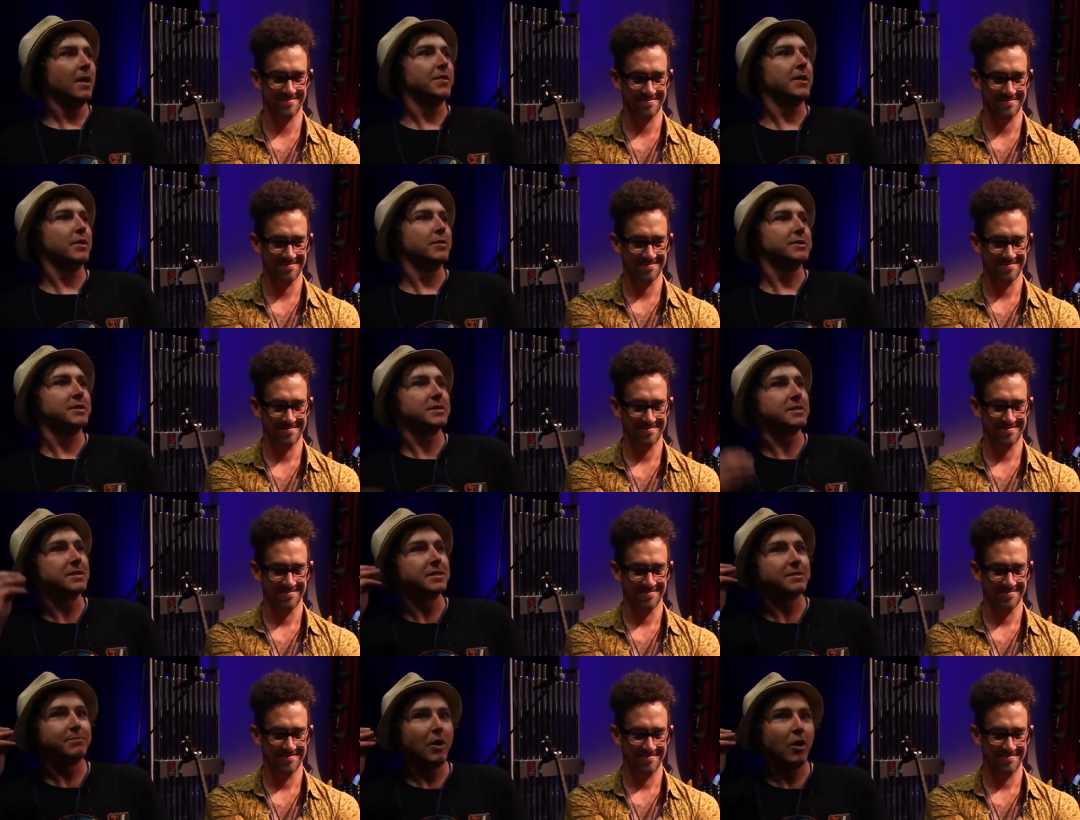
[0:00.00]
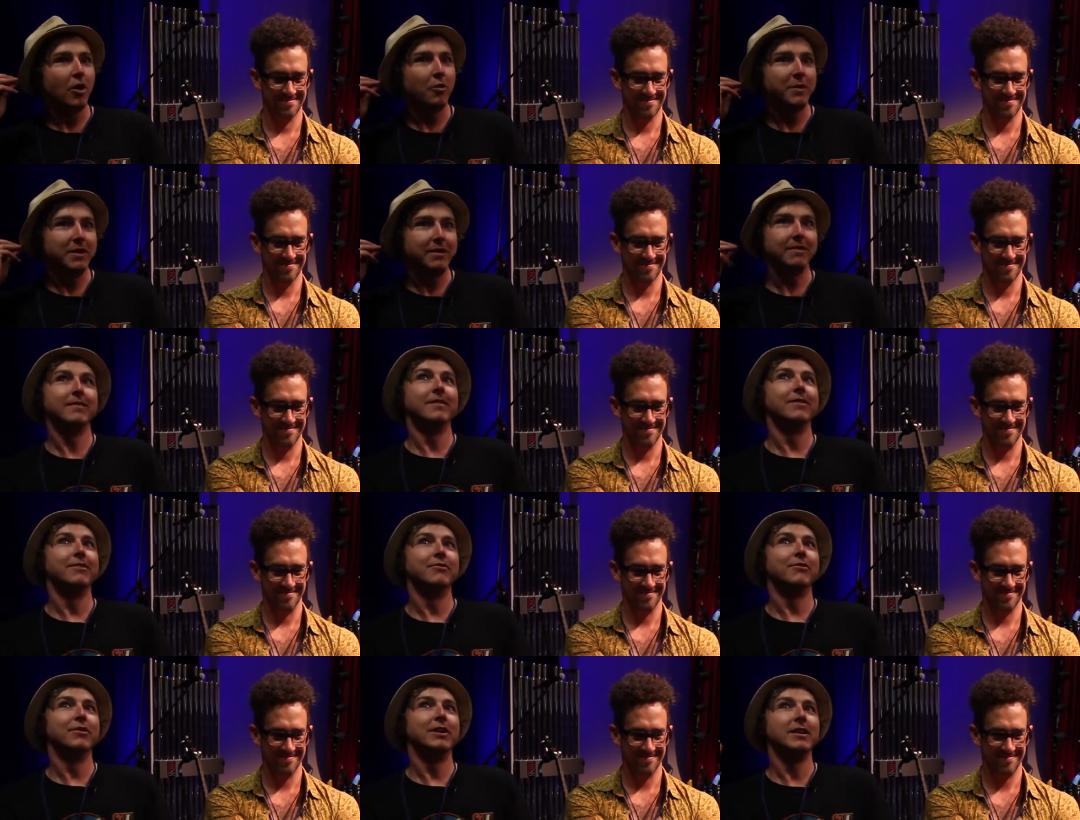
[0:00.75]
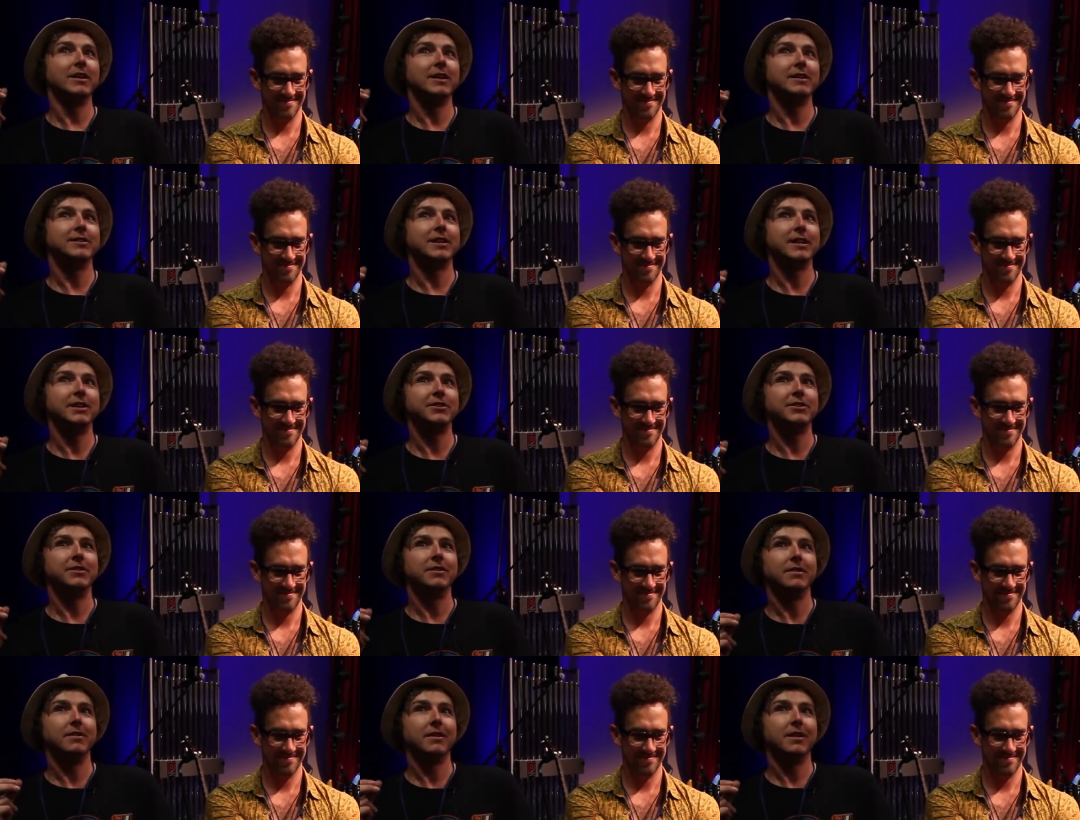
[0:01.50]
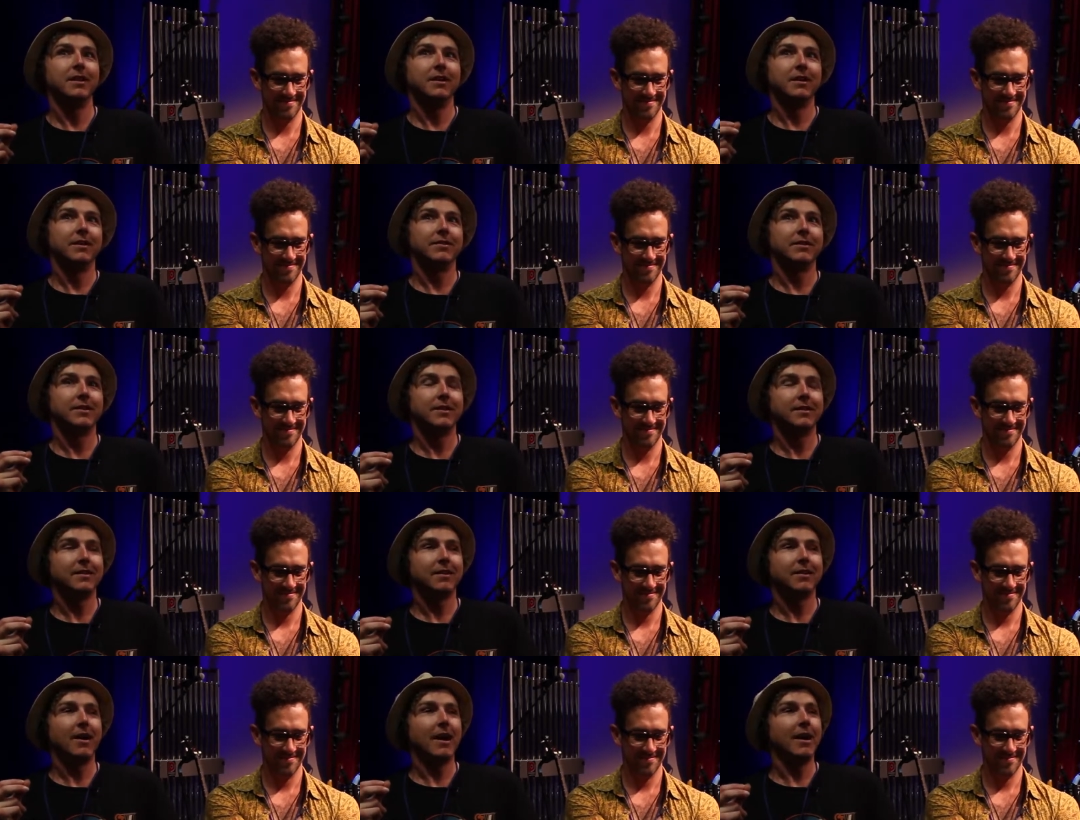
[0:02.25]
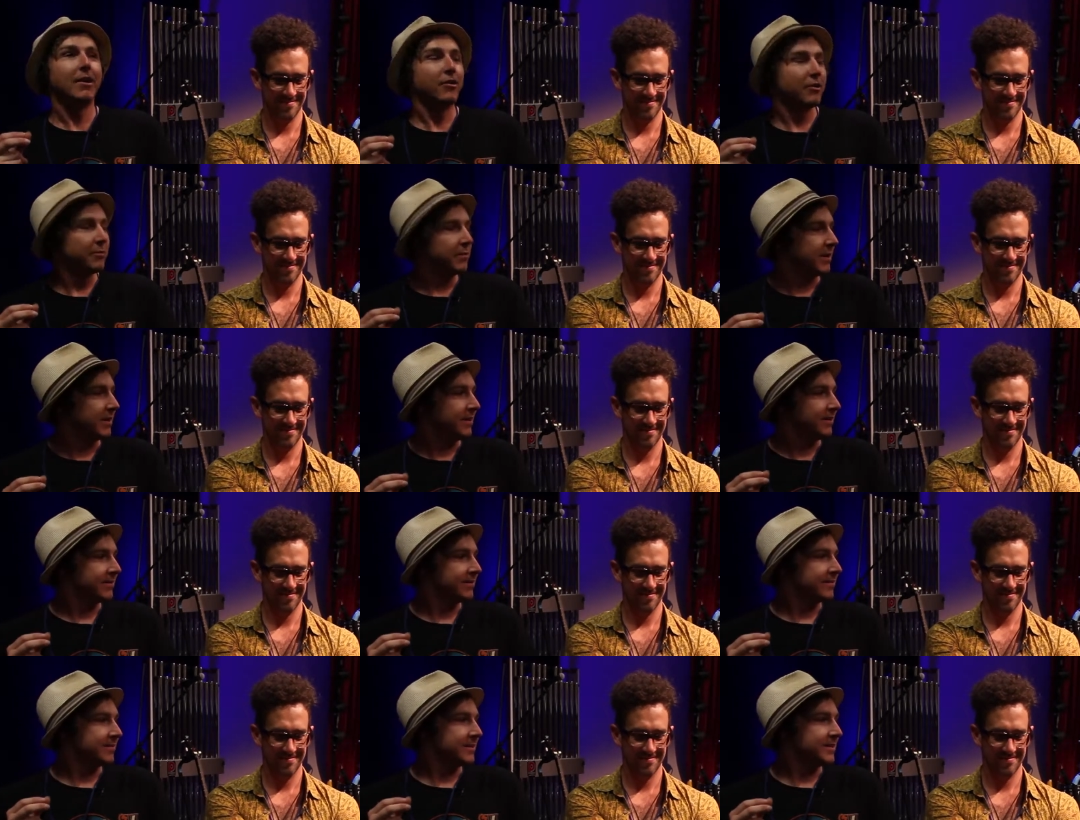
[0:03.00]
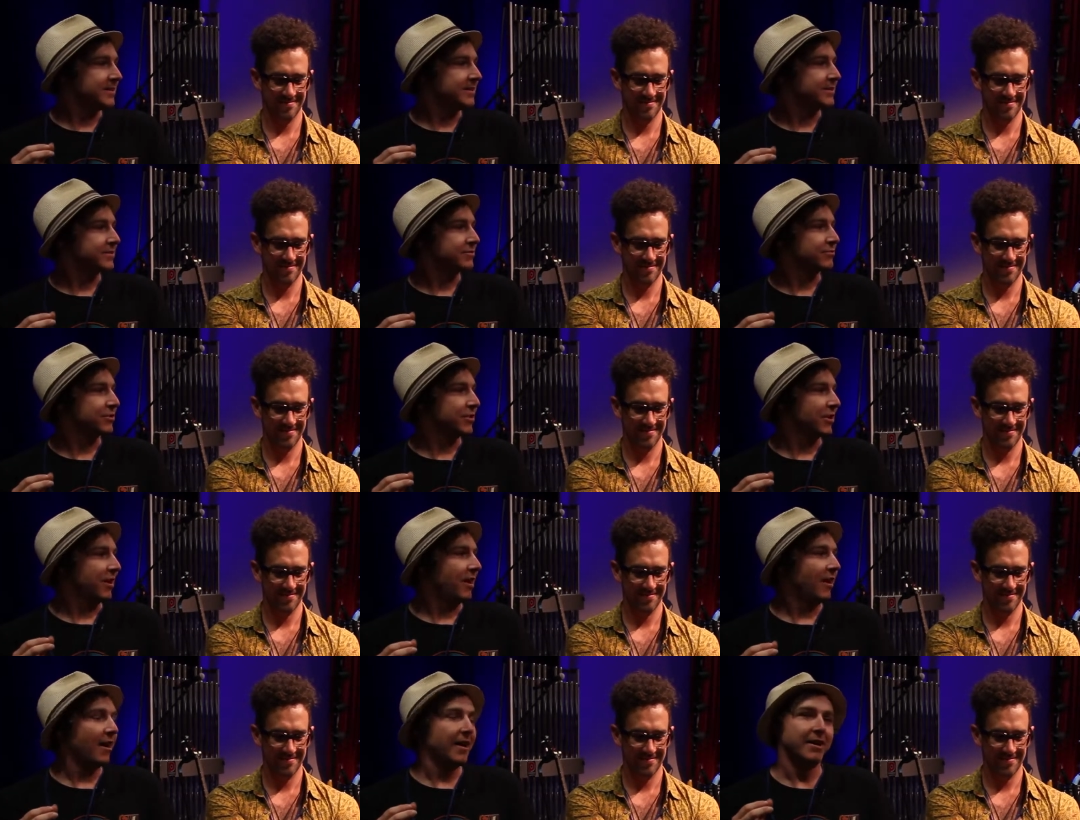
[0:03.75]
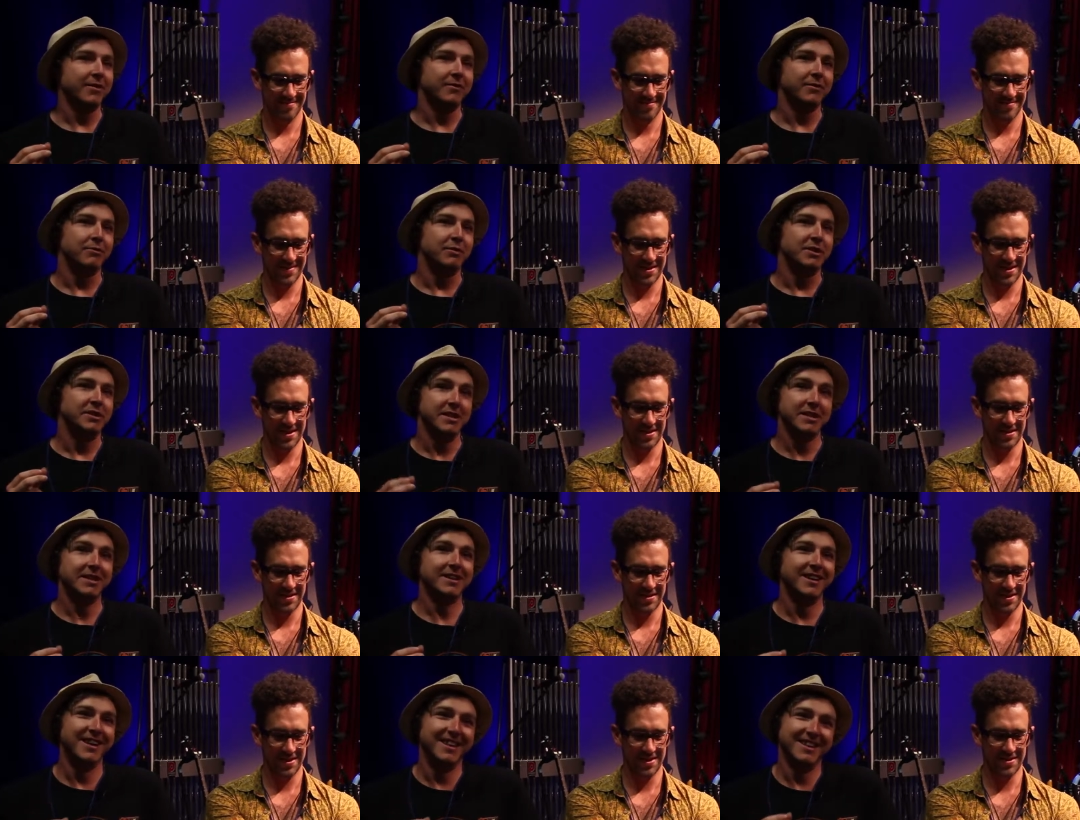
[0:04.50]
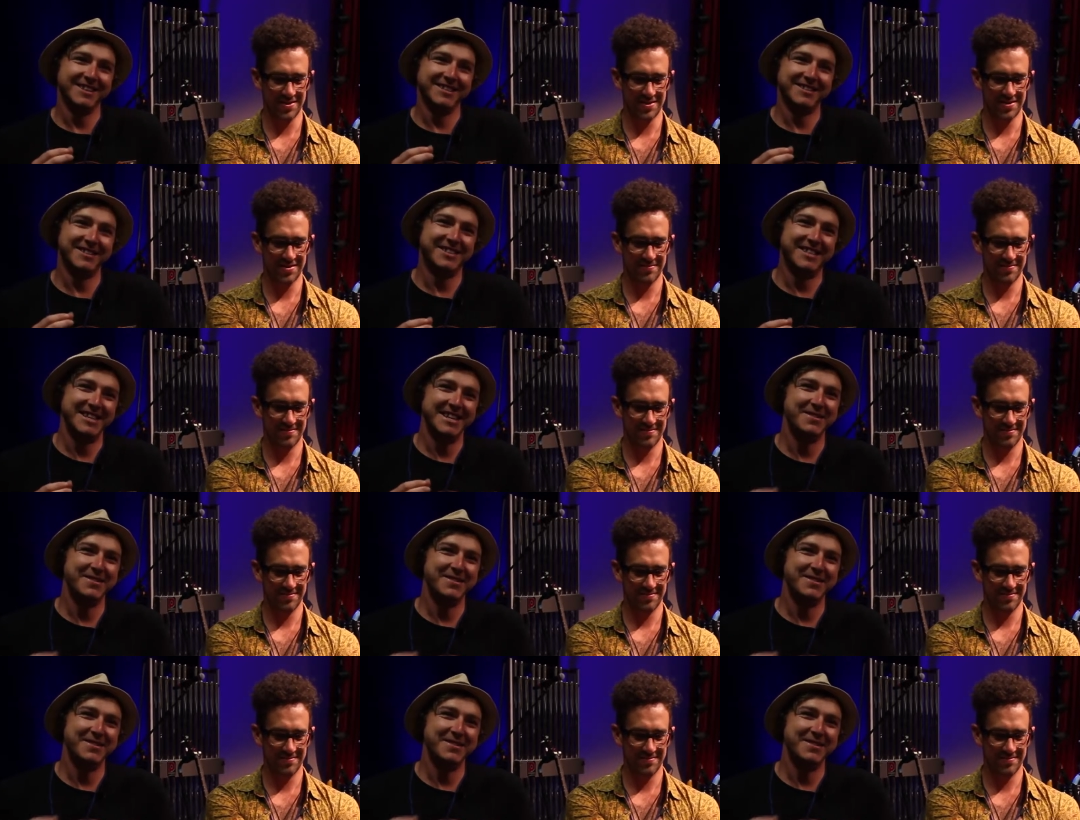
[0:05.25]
Speaker 1: there was just this moment of realization that, oh, hang on a minute, this is kind of a ridiculous yeah.